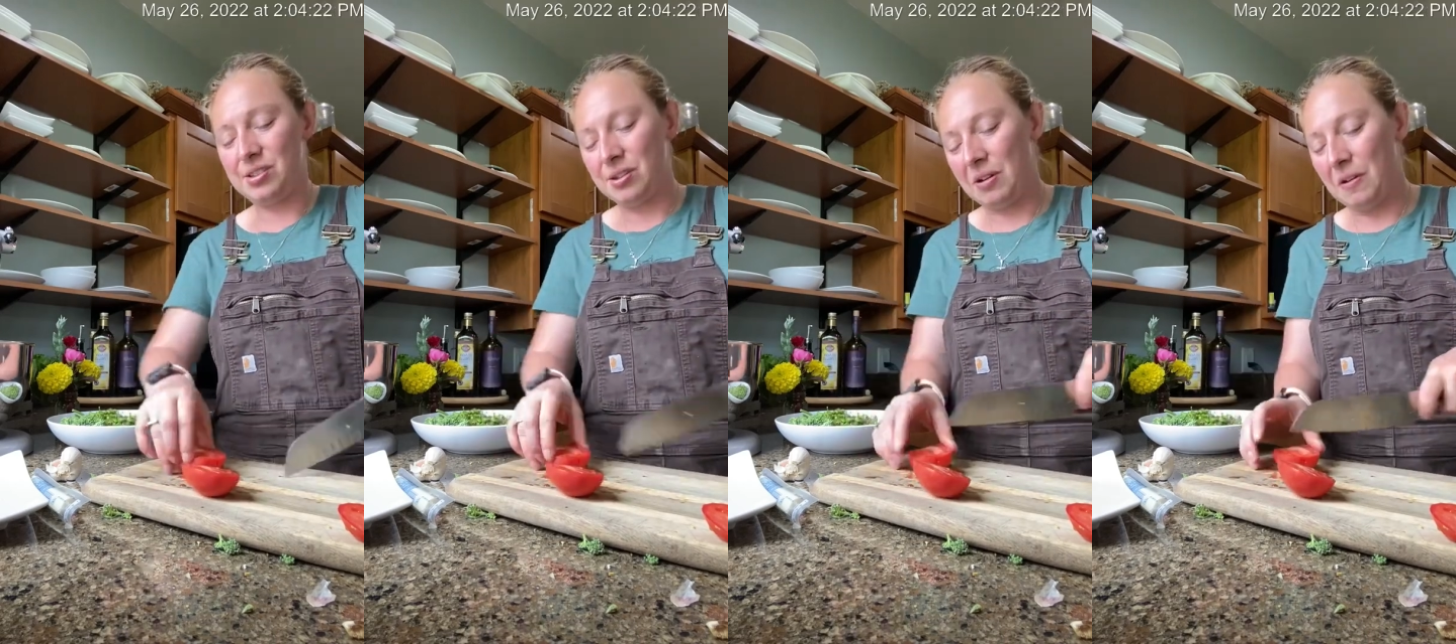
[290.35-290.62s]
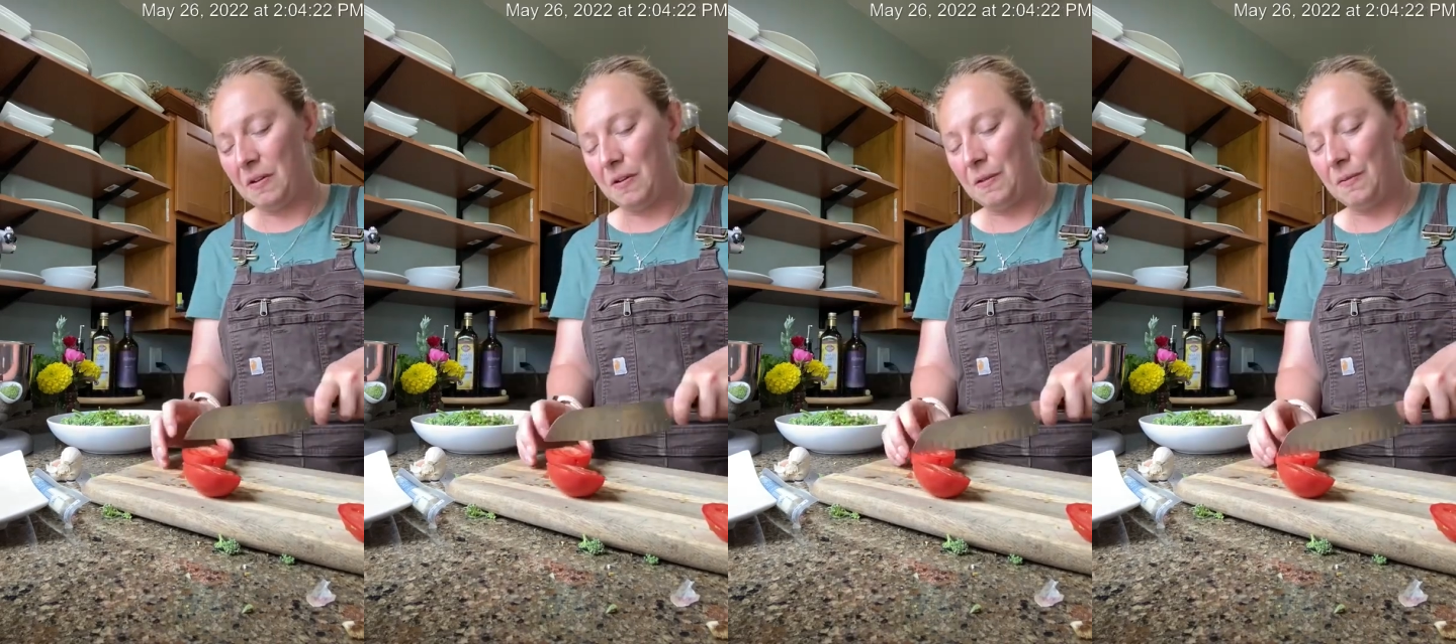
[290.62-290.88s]

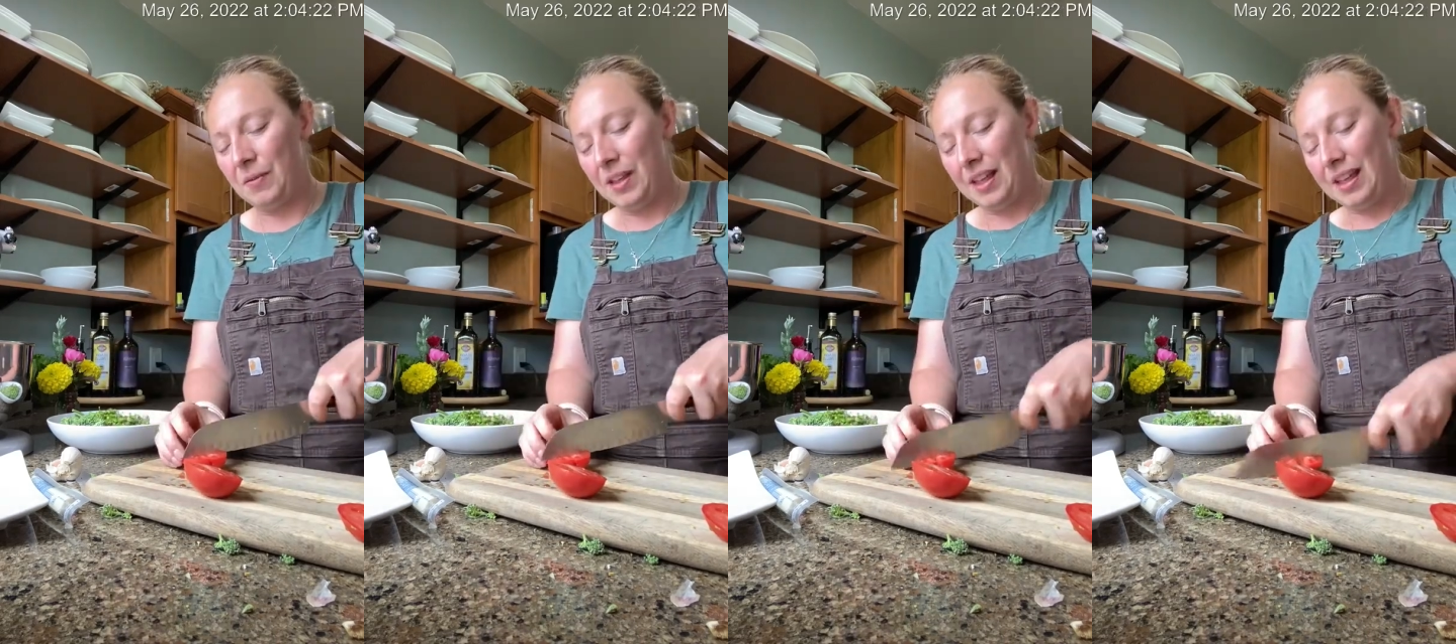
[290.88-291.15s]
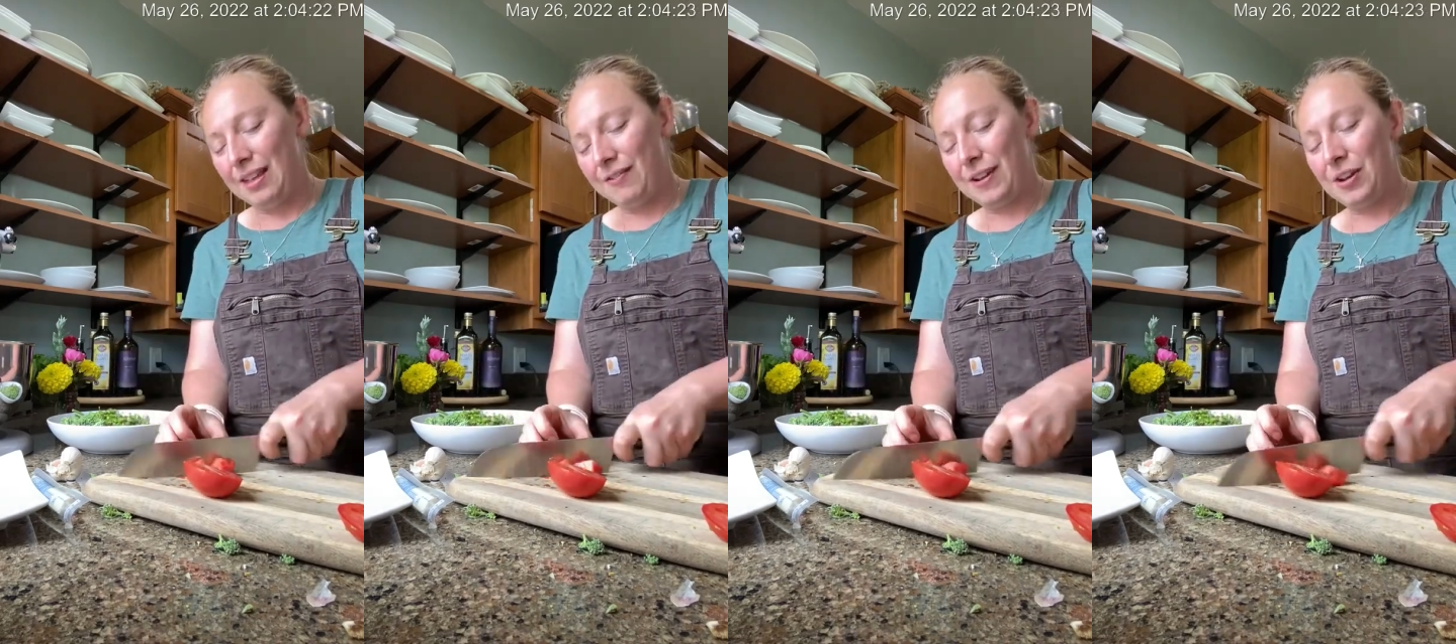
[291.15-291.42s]
So
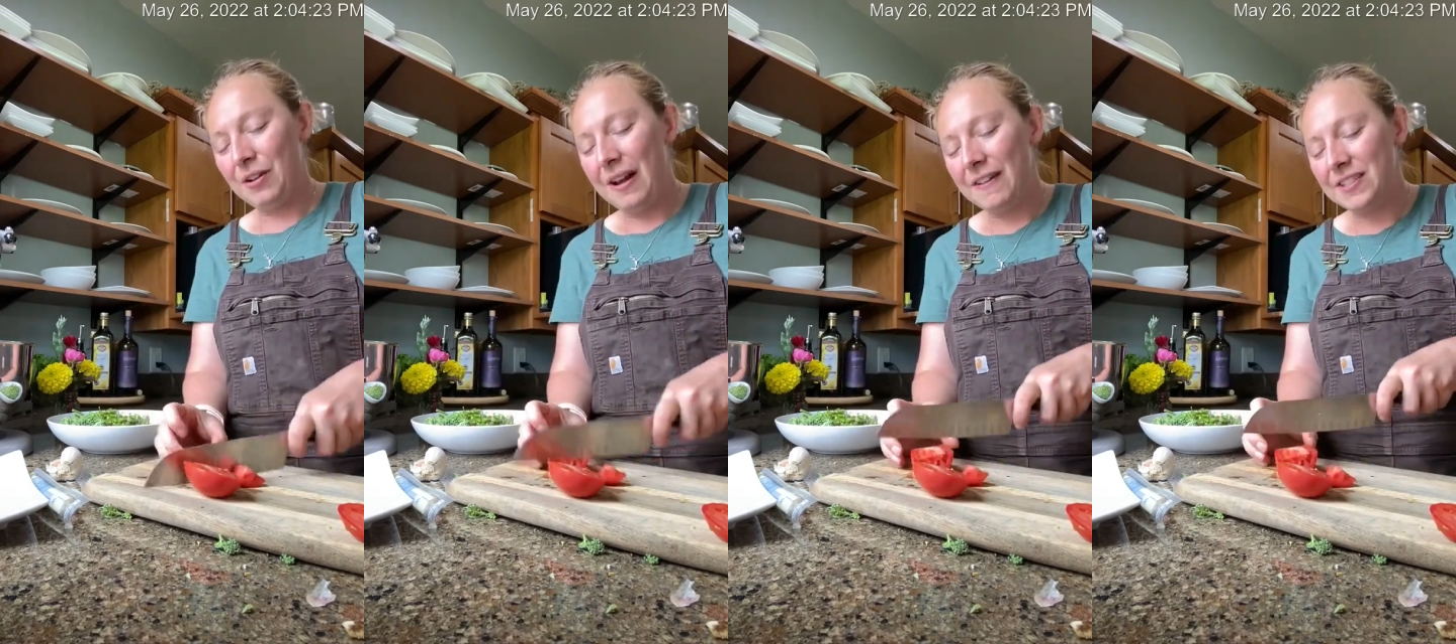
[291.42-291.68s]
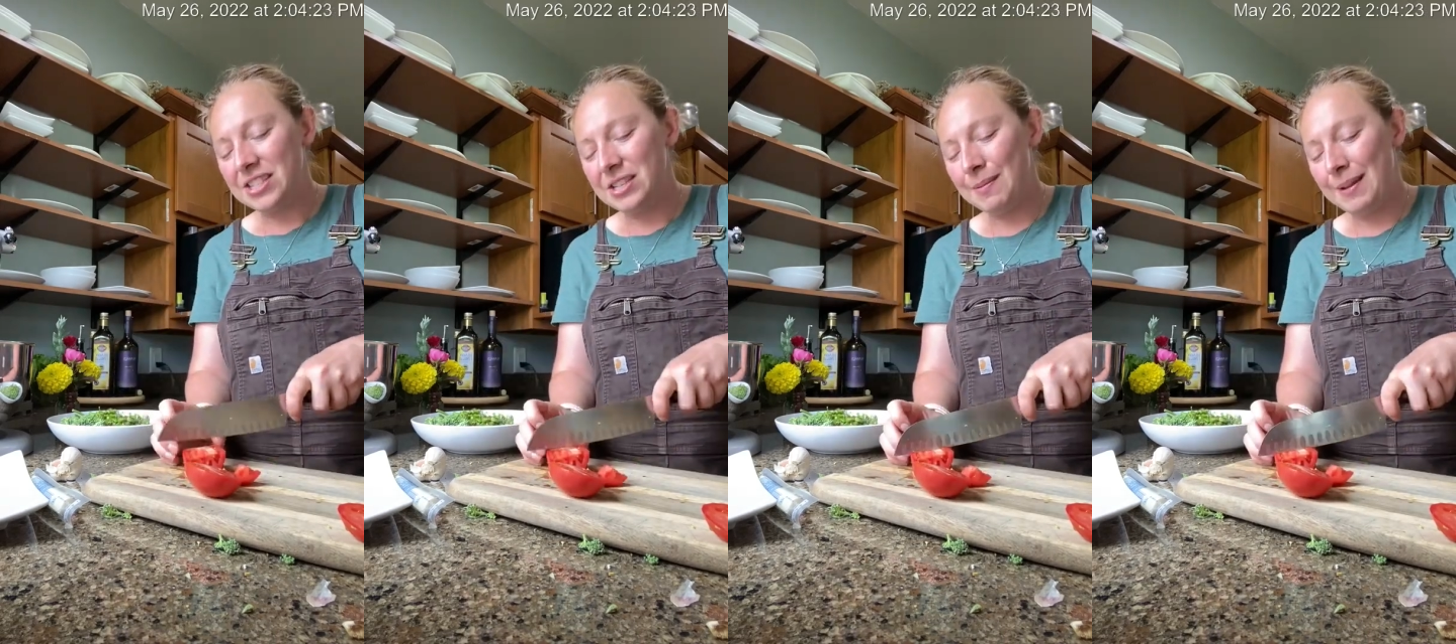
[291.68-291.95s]
if I don't
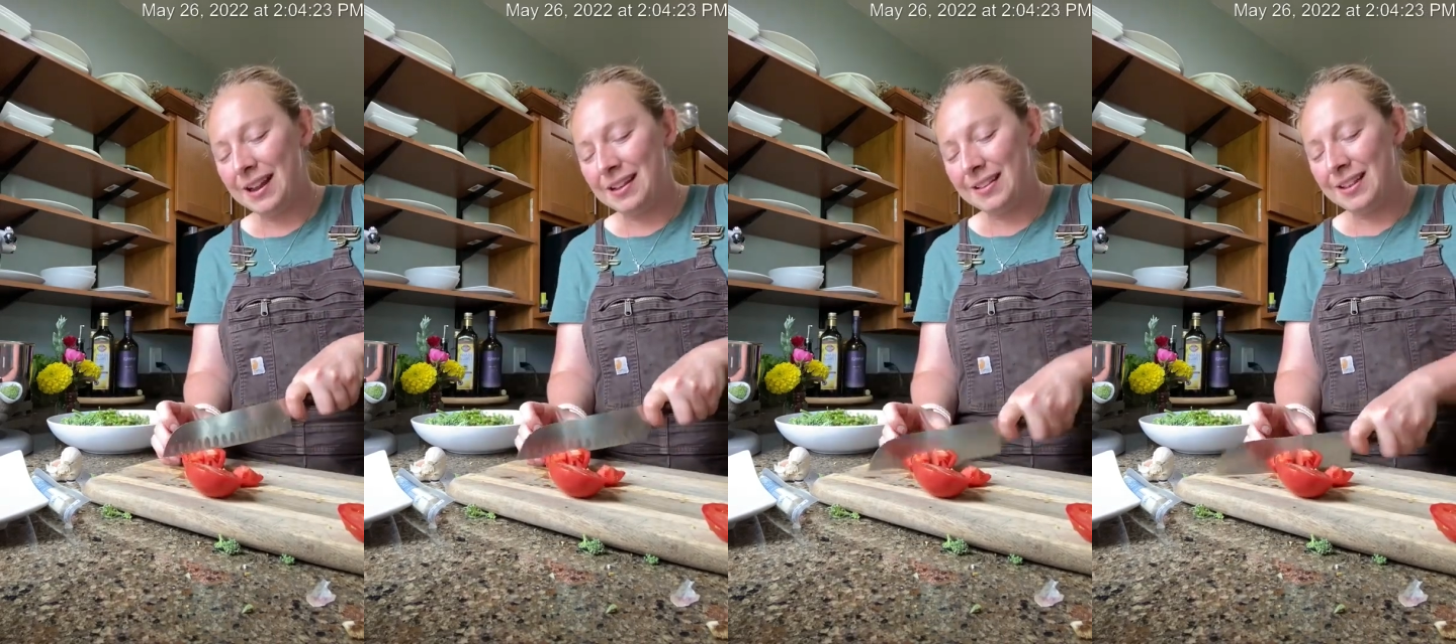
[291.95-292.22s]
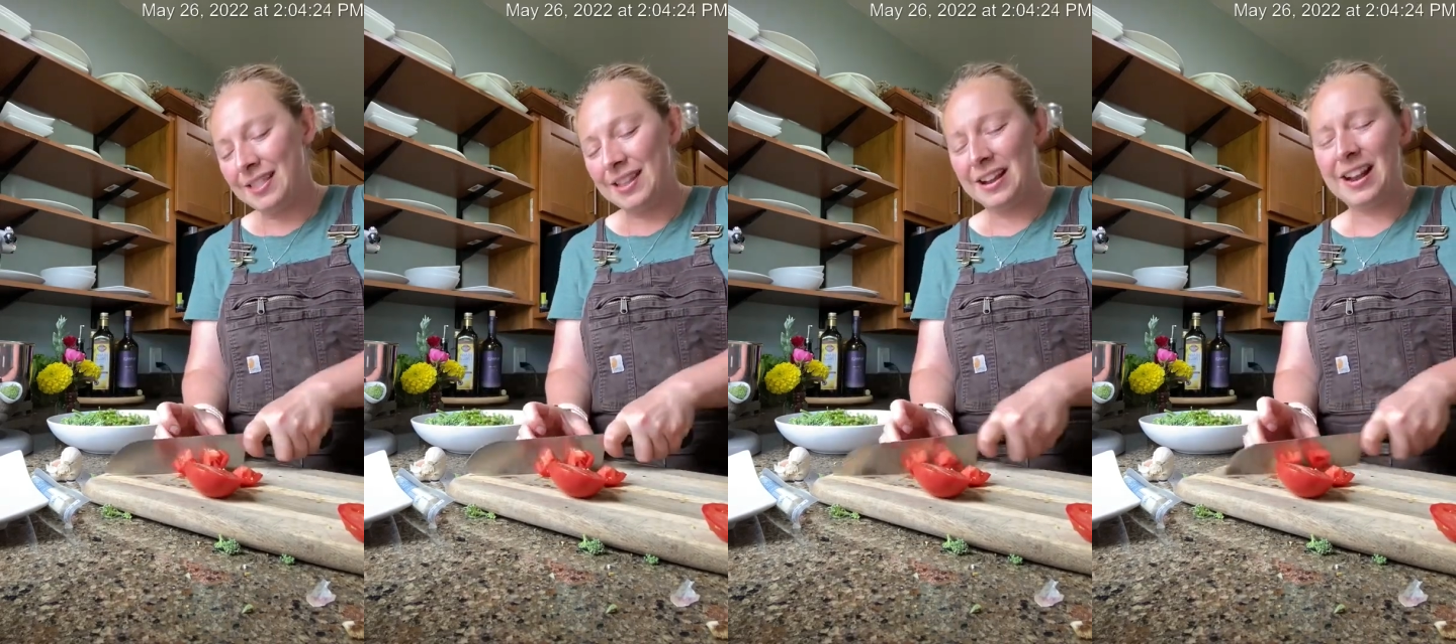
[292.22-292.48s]
have the tomatoes
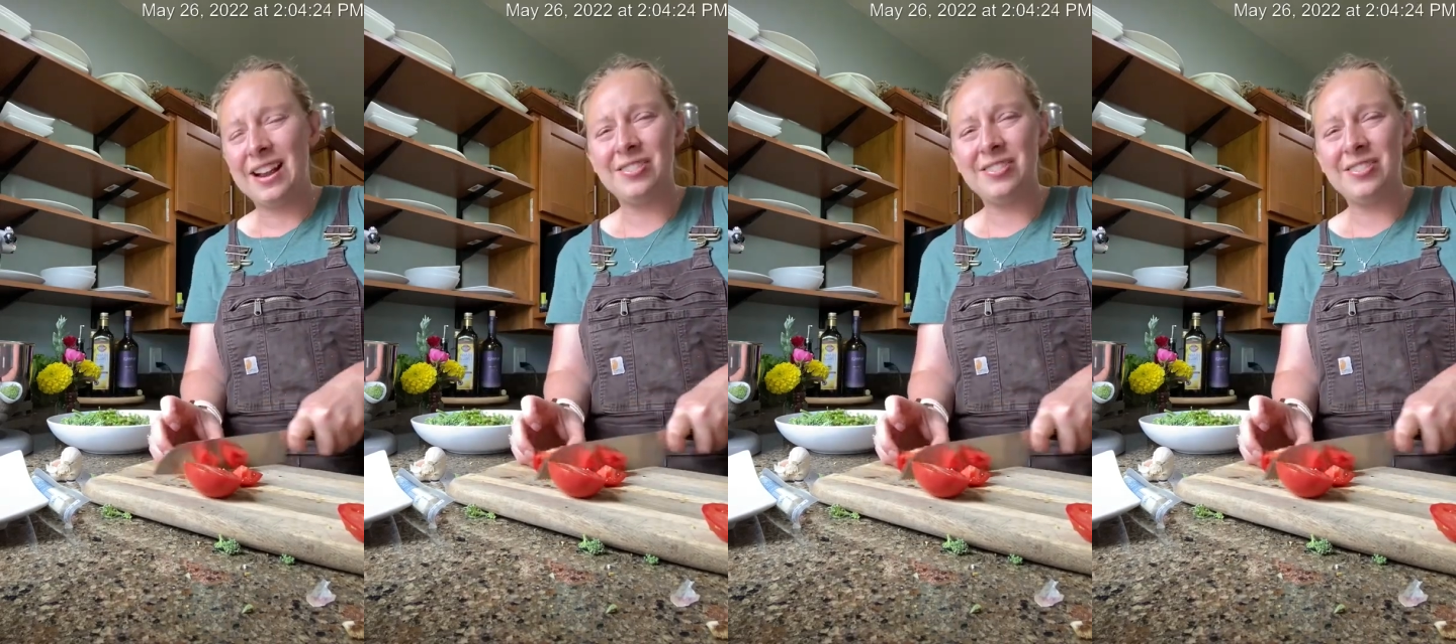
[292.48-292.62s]
in there,